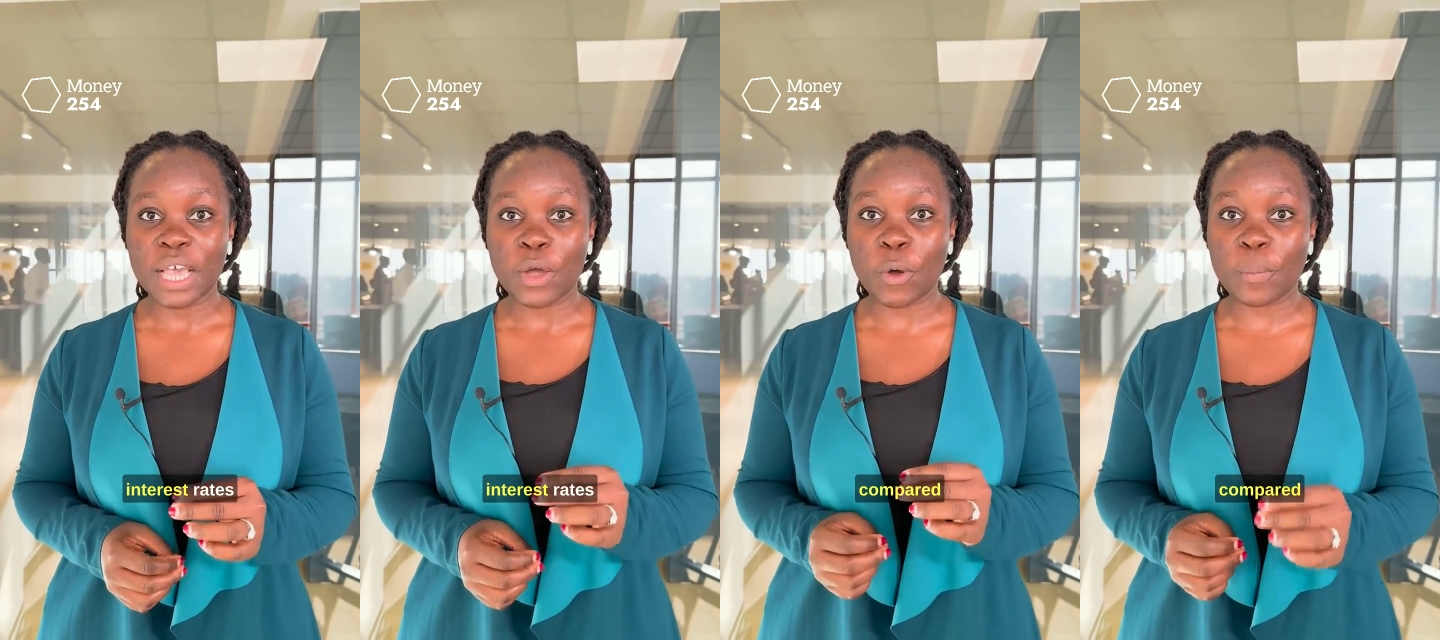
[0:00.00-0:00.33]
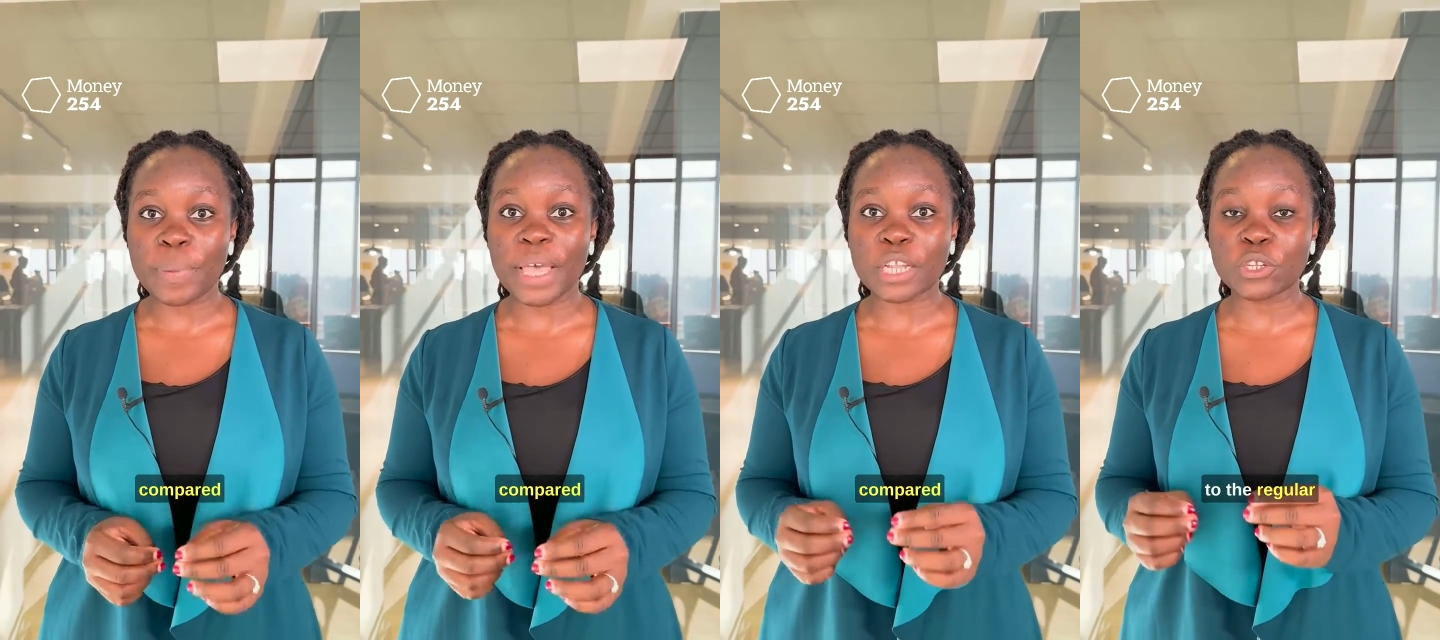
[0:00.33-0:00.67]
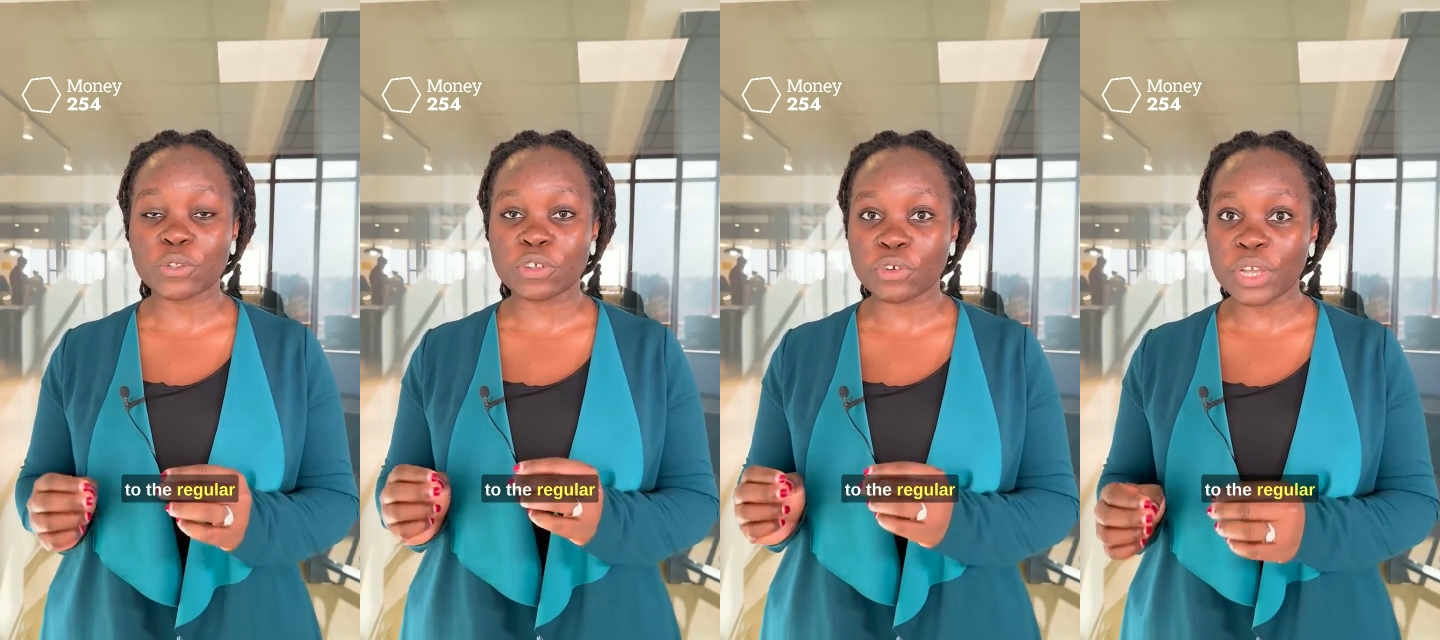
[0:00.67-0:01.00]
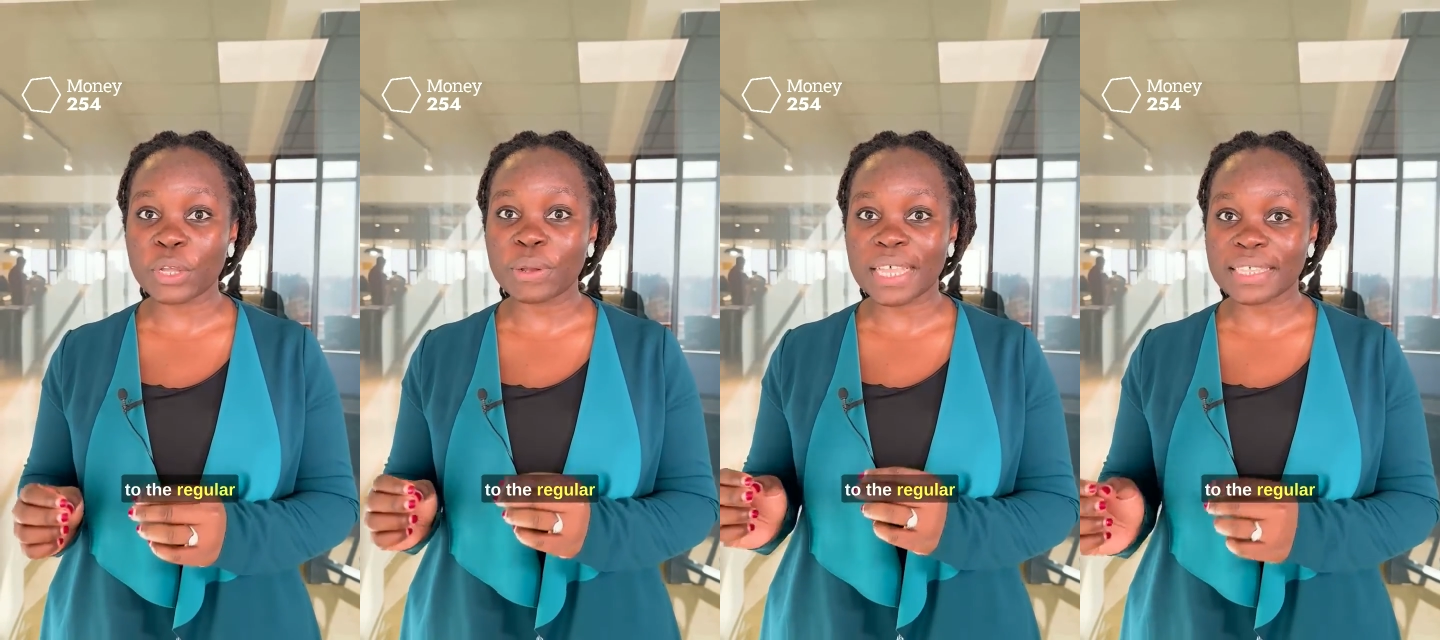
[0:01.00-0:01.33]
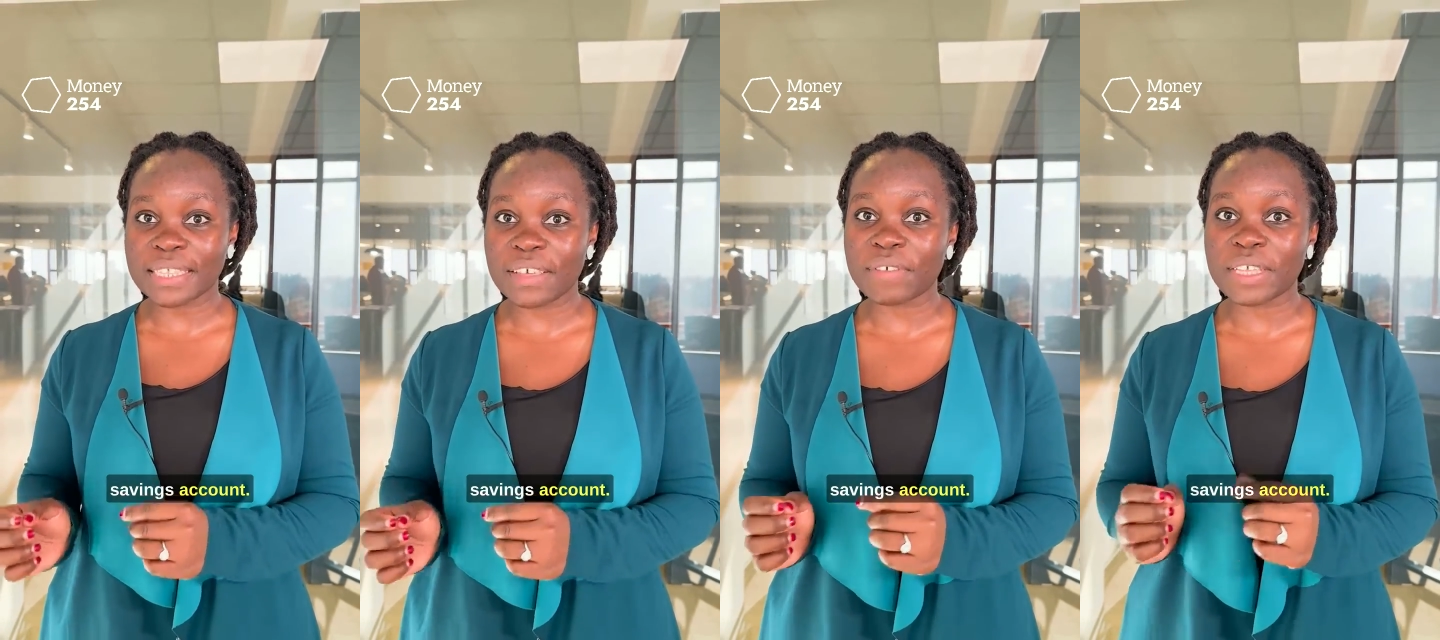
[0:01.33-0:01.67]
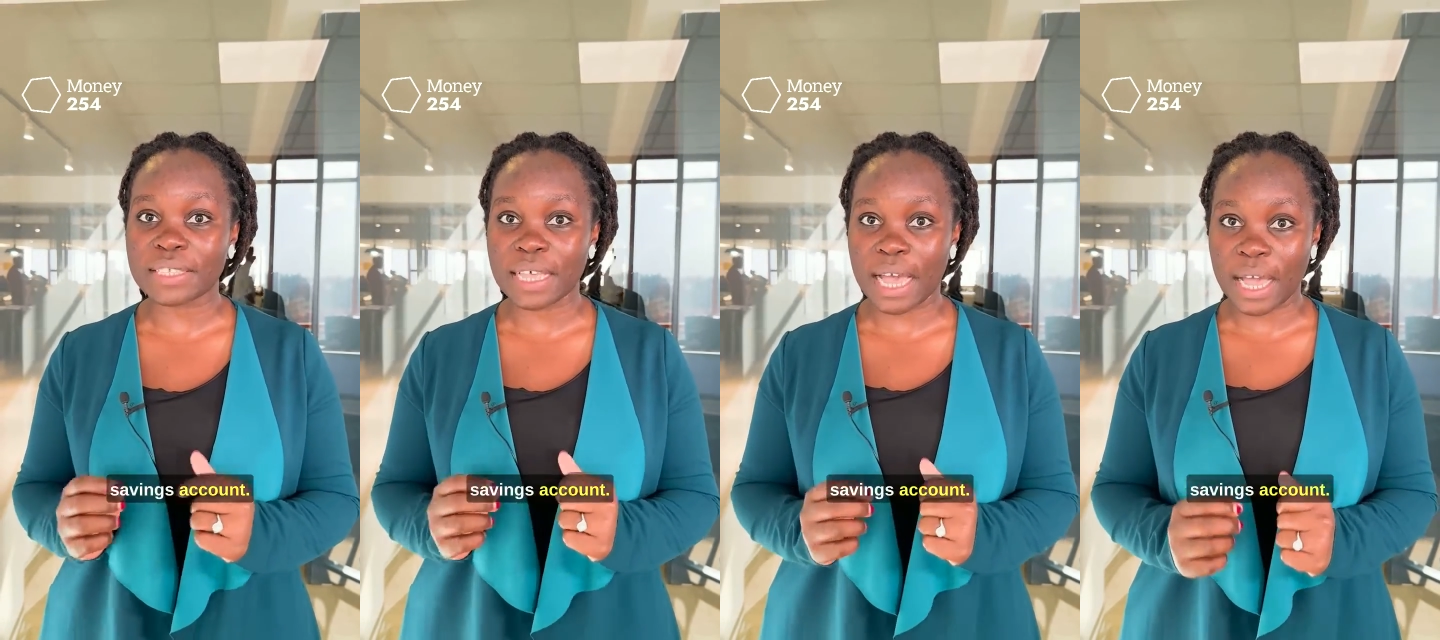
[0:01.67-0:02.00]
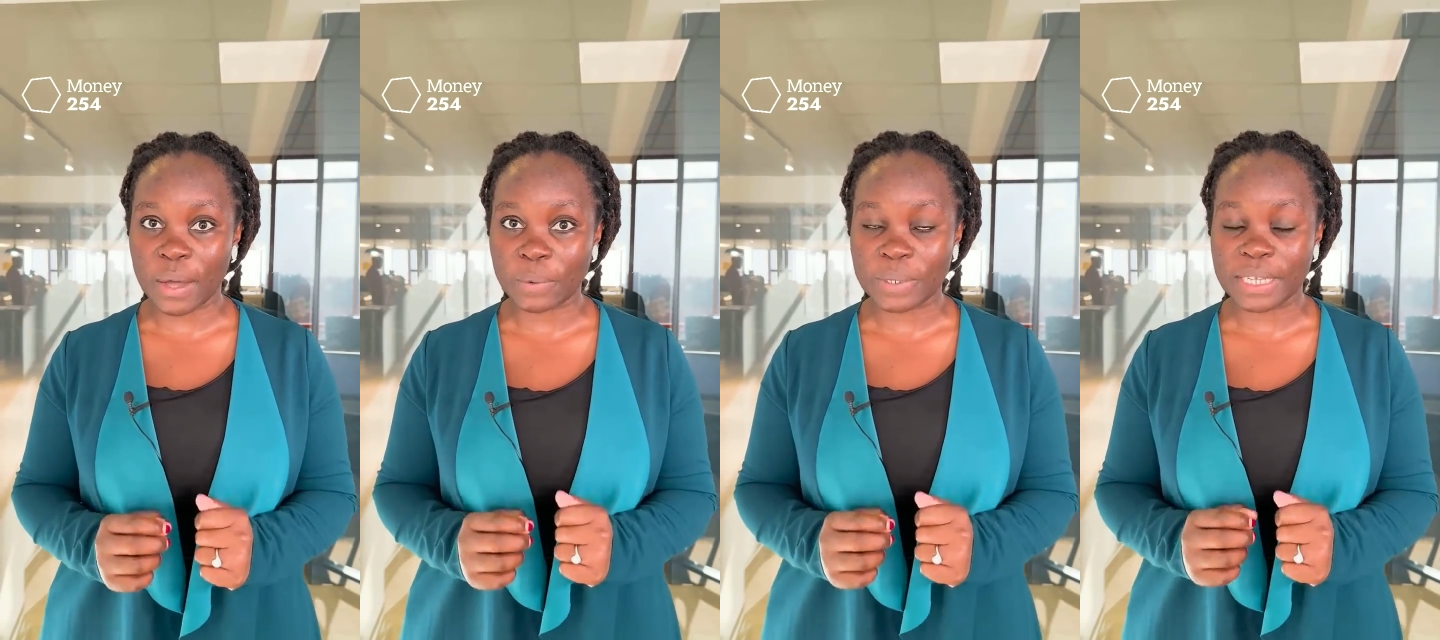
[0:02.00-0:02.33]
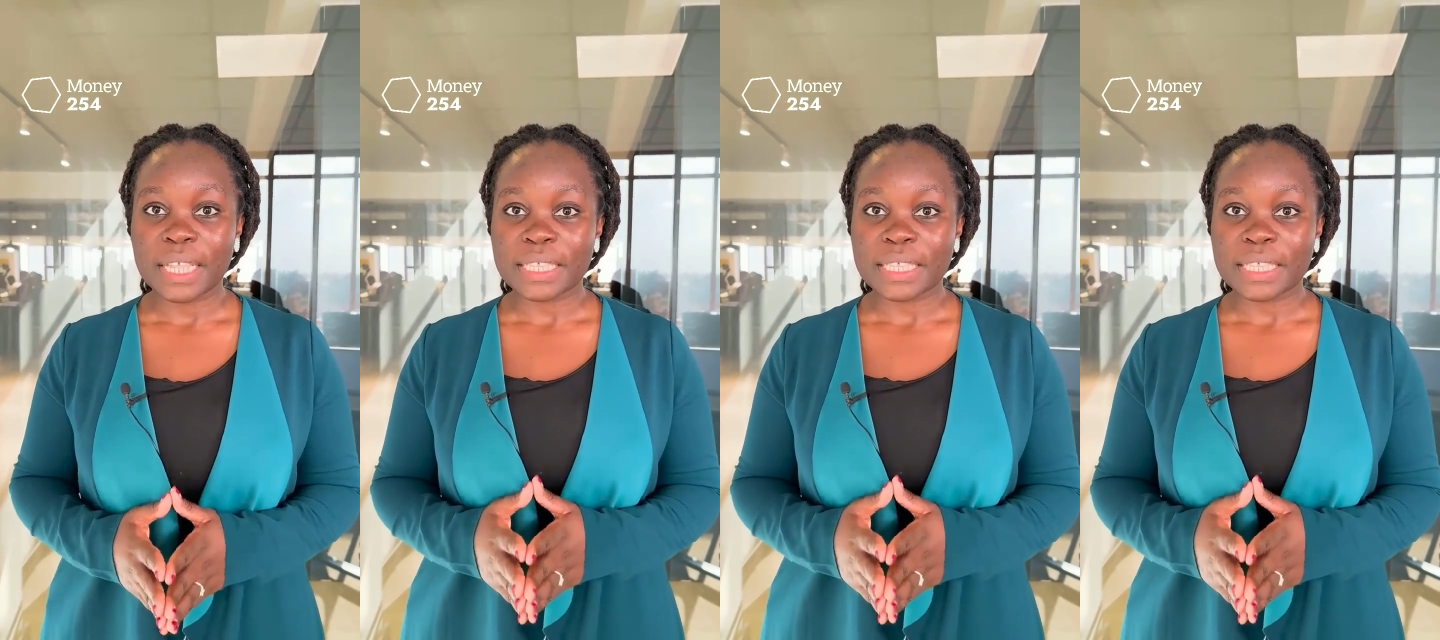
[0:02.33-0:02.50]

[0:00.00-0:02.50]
compared to the regular savings account.